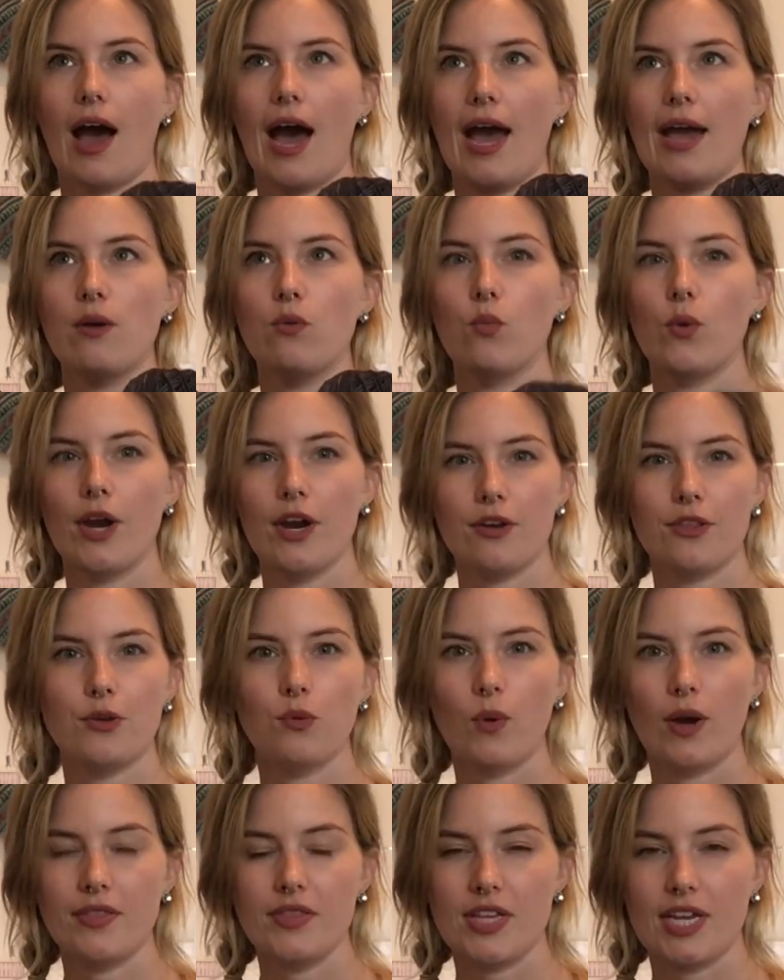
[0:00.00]
I wear the
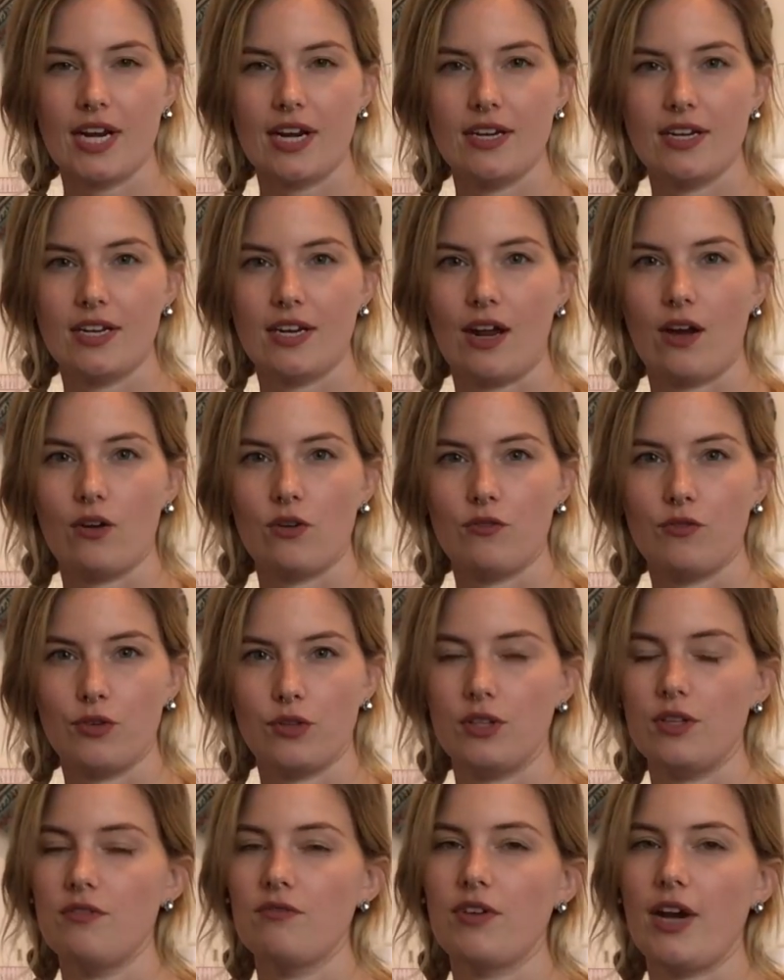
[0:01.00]
one that I knit out of
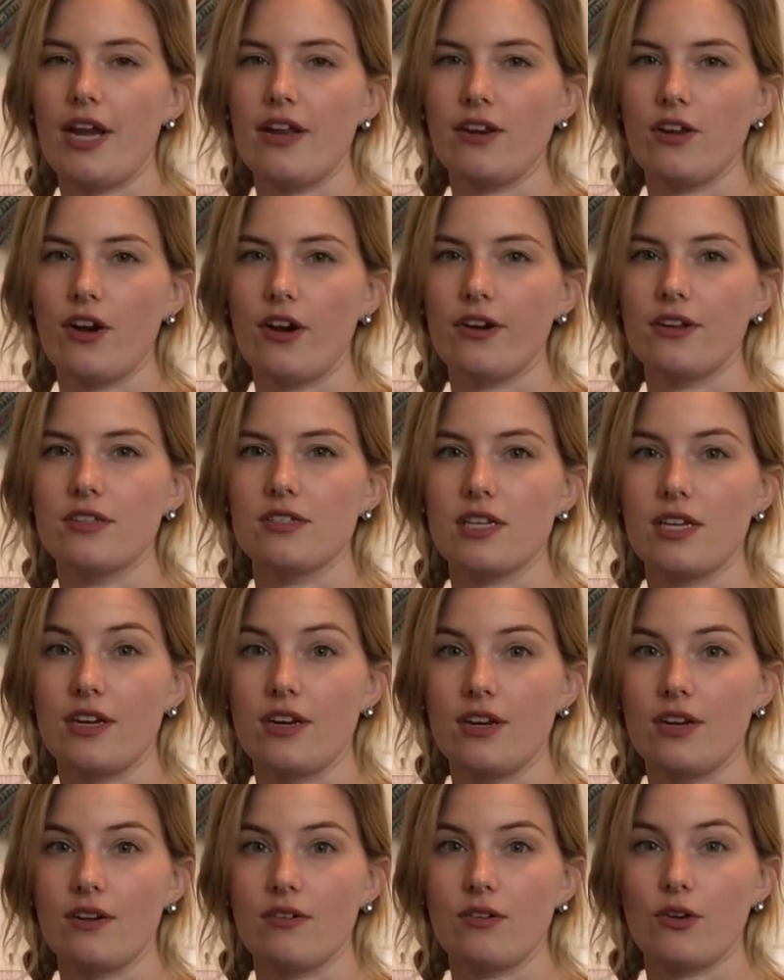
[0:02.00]
Volant Vine Yarns
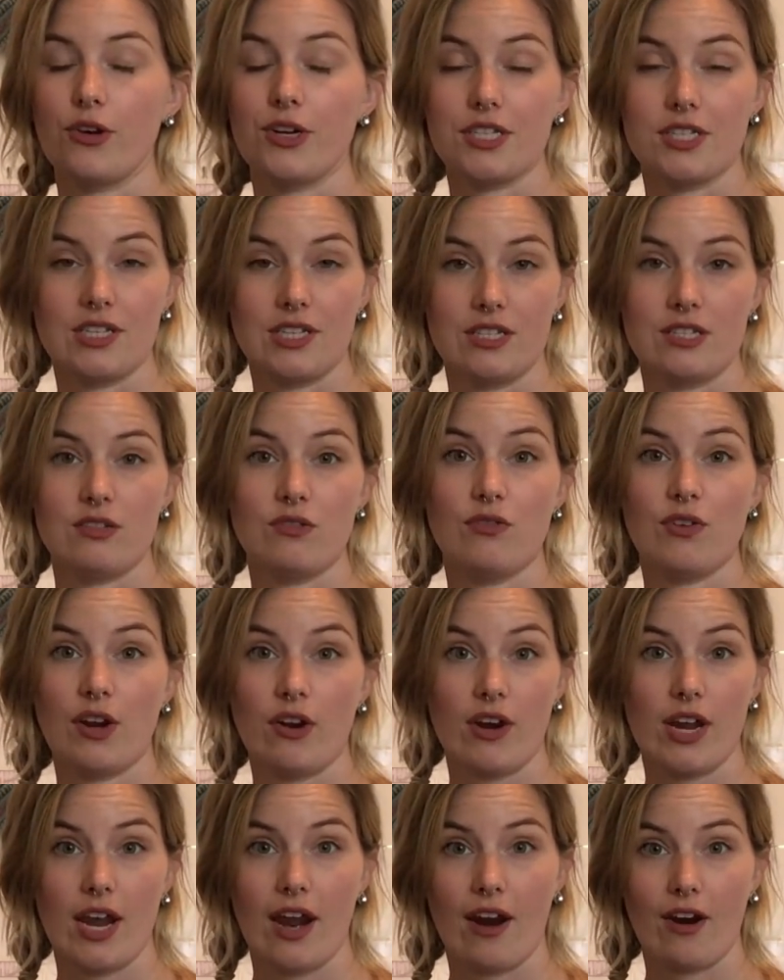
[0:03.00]
in Kristen's
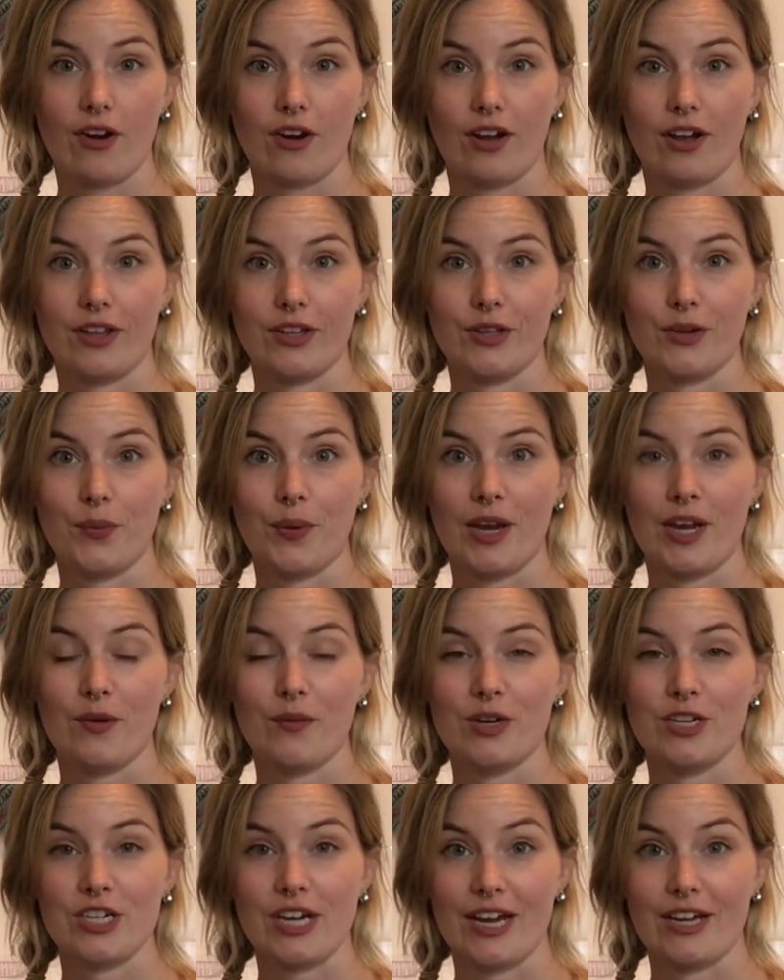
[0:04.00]
Fairy Hair colorway,
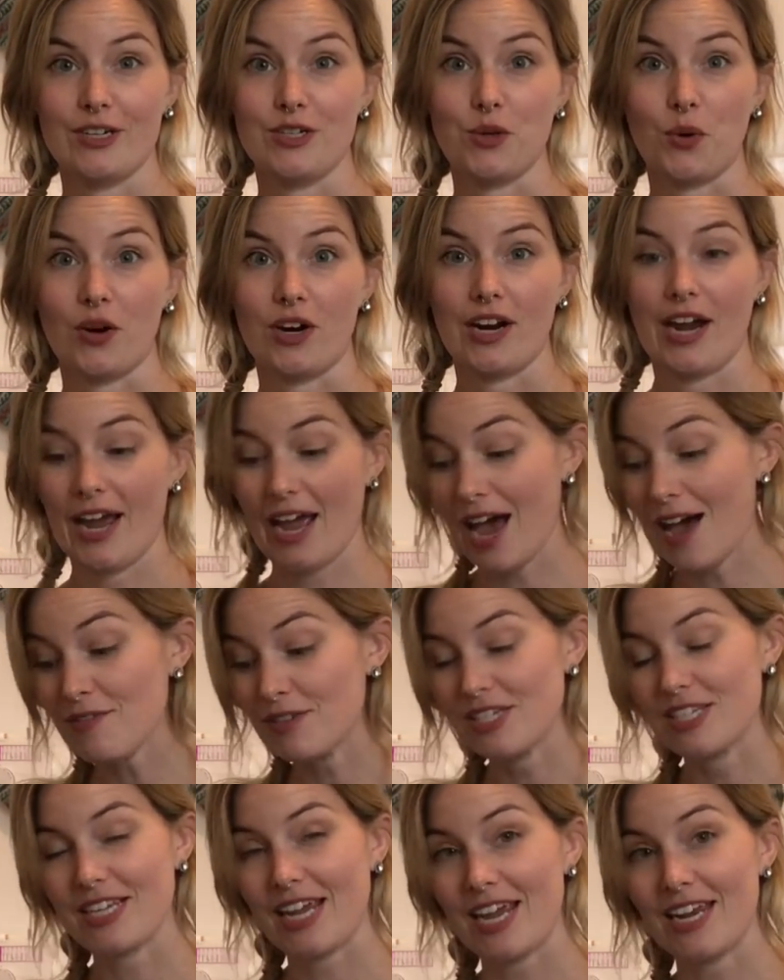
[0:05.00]
which I adore. I have
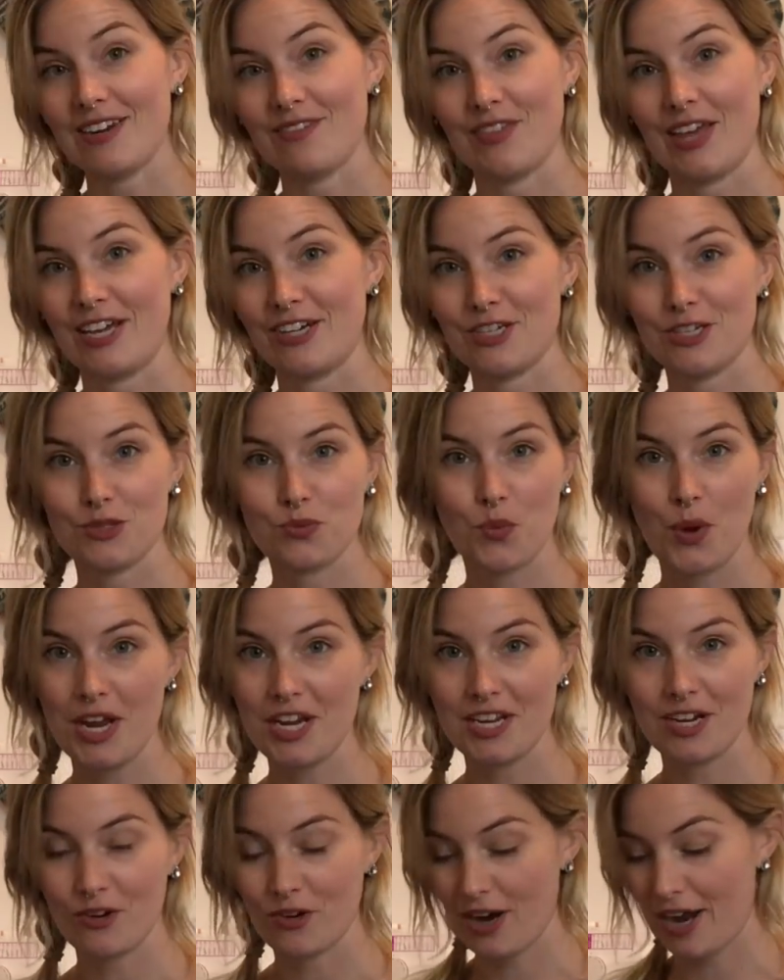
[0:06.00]
a skein of that just
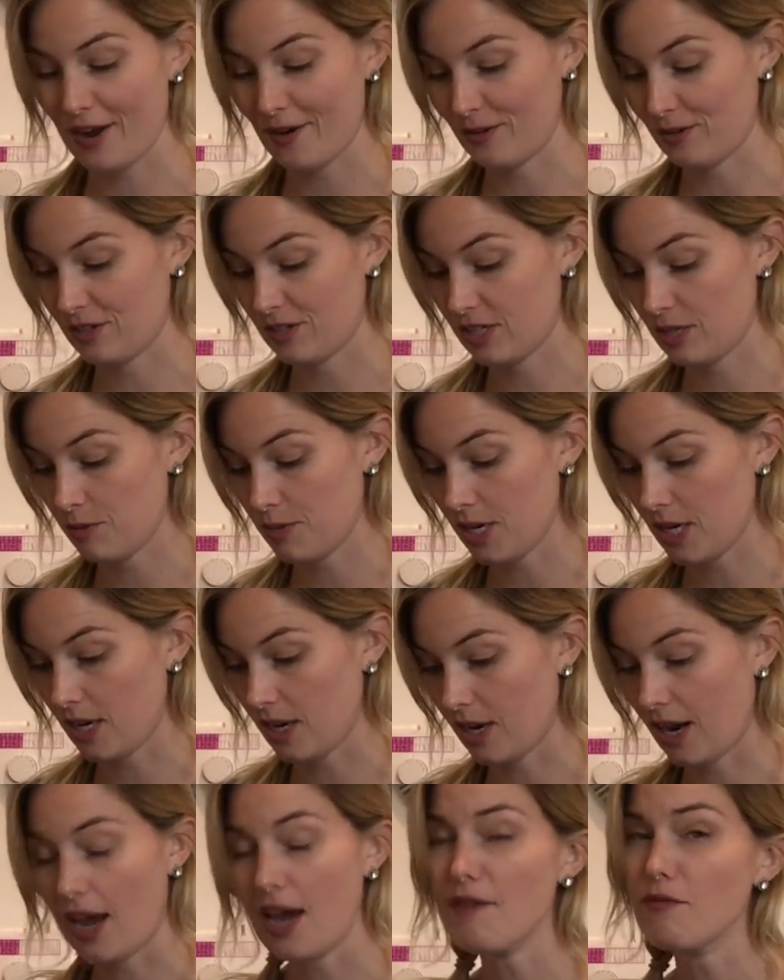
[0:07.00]
waiting around to be
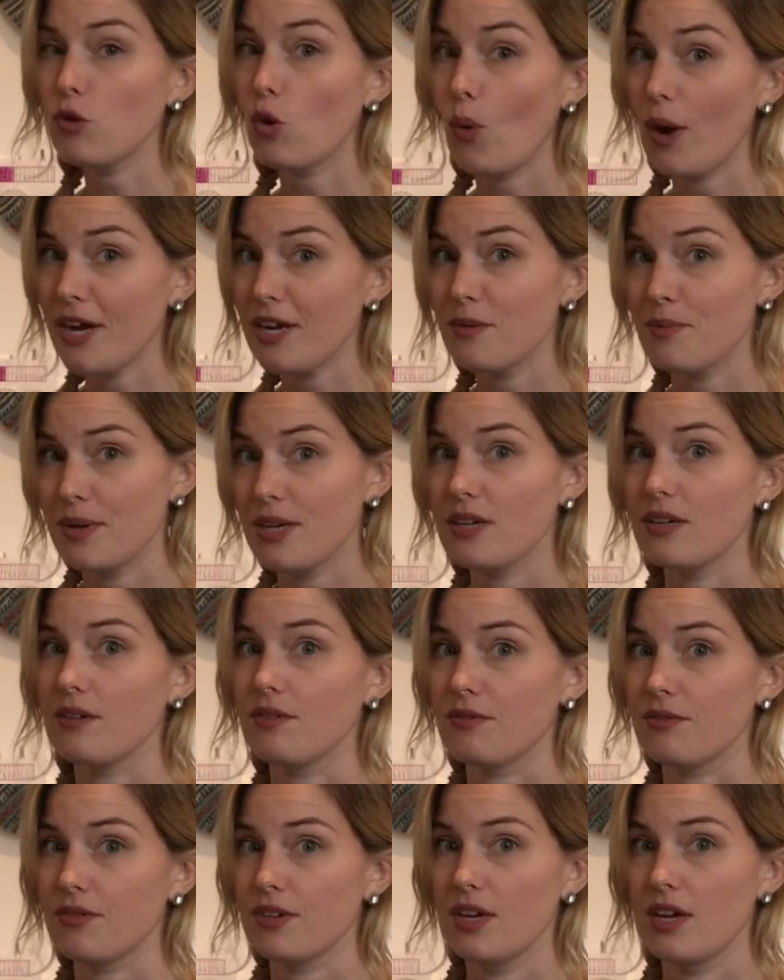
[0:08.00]
knit. I have quite a bit
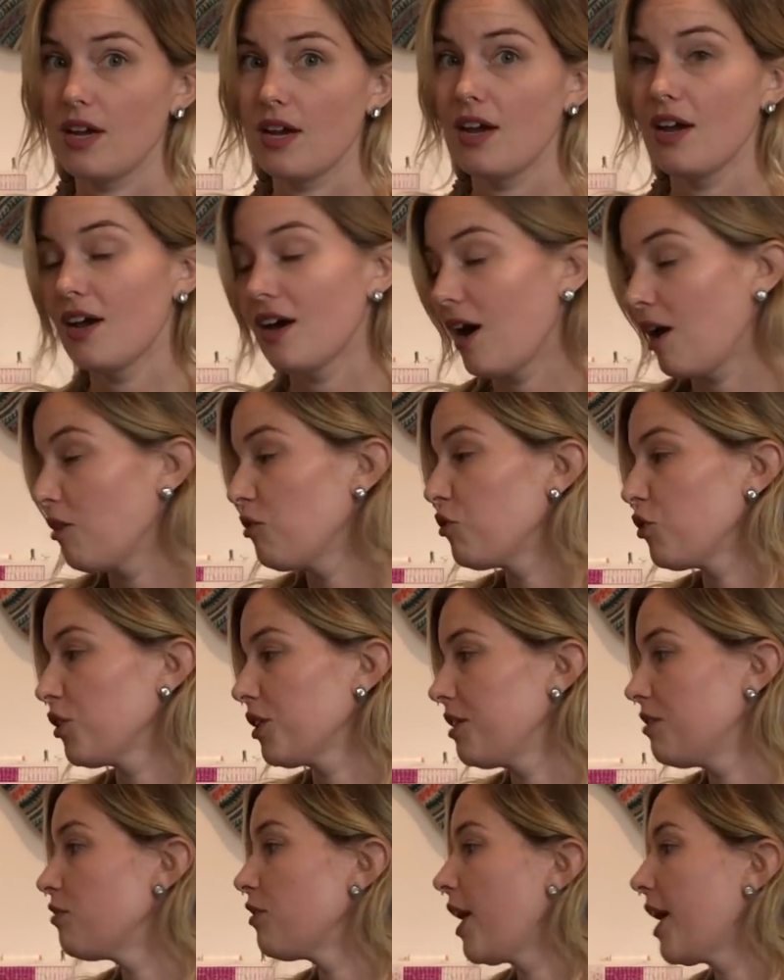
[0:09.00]
of
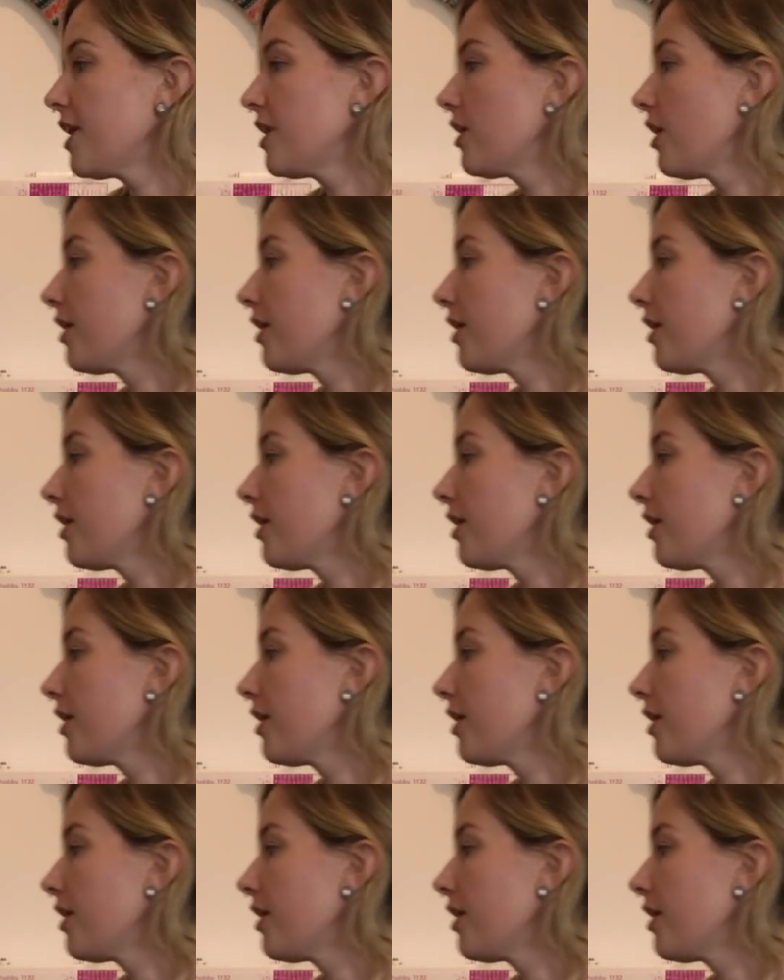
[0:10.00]
Volant Vine